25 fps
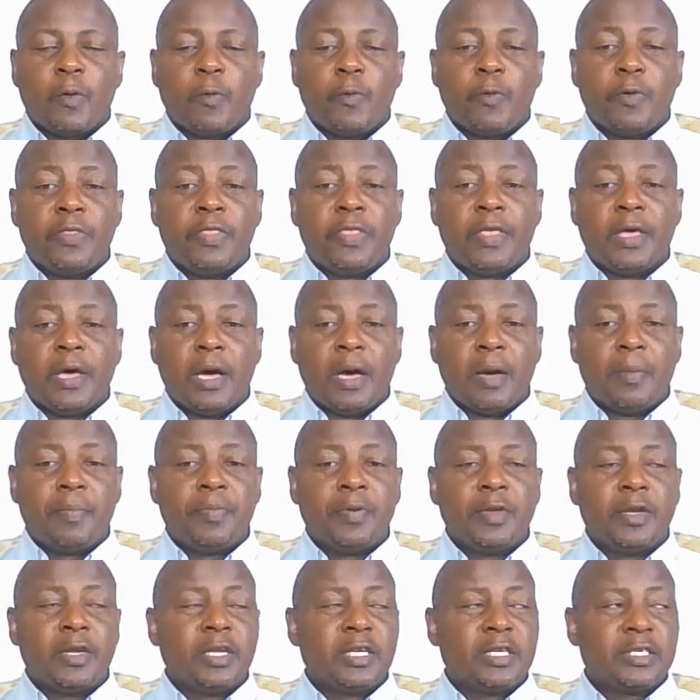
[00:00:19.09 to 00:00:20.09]
with
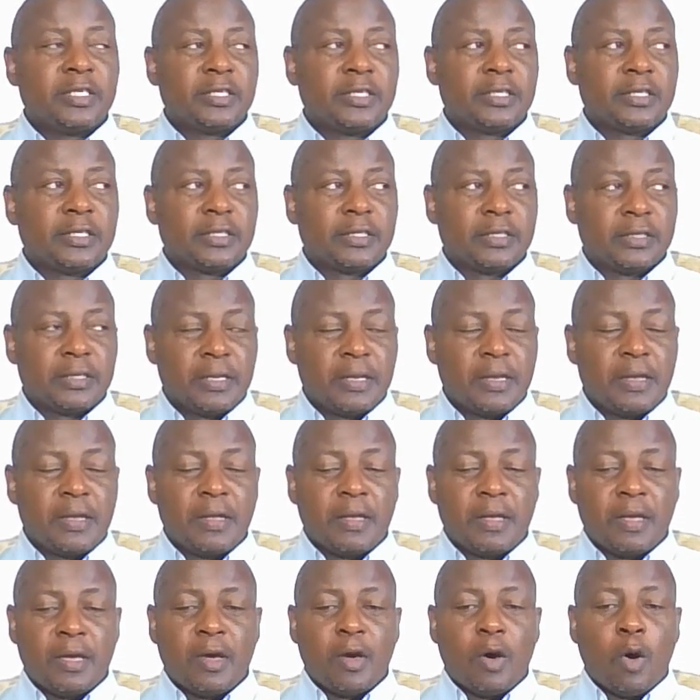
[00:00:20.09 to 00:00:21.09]
happiness,
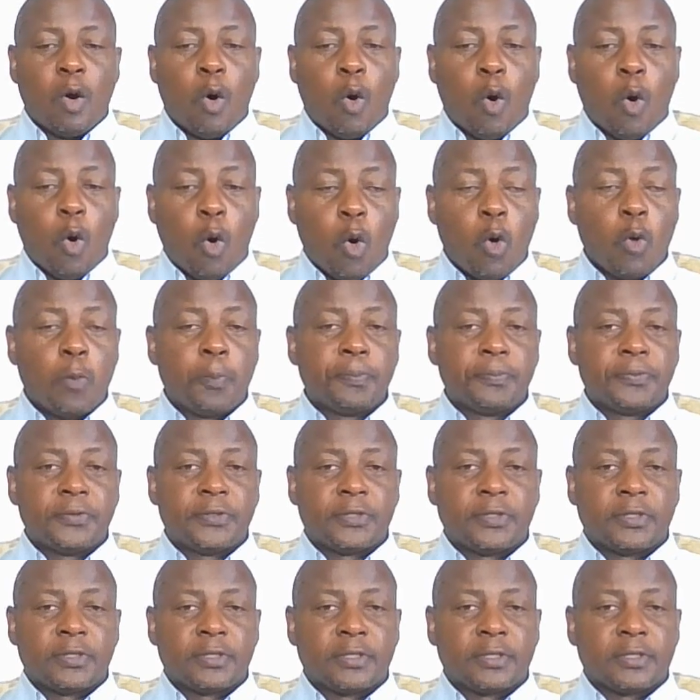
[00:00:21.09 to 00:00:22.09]

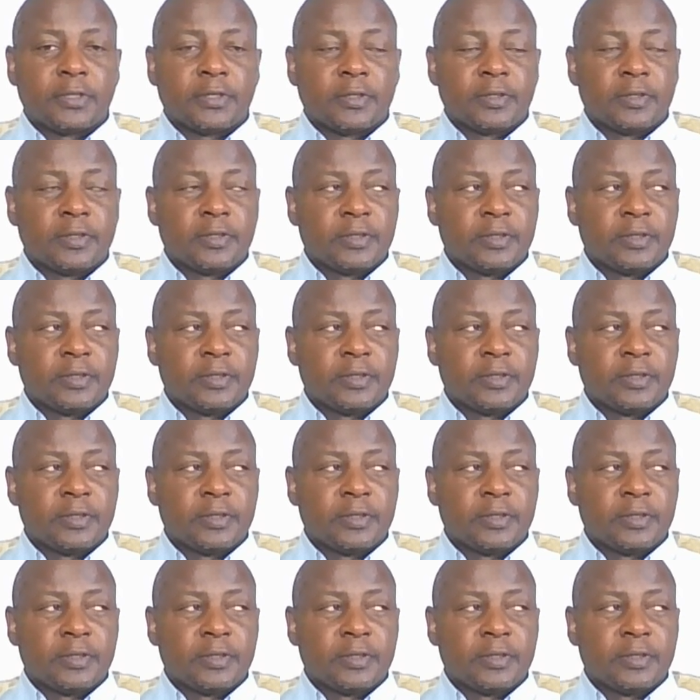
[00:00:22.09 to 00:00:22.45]
hopes,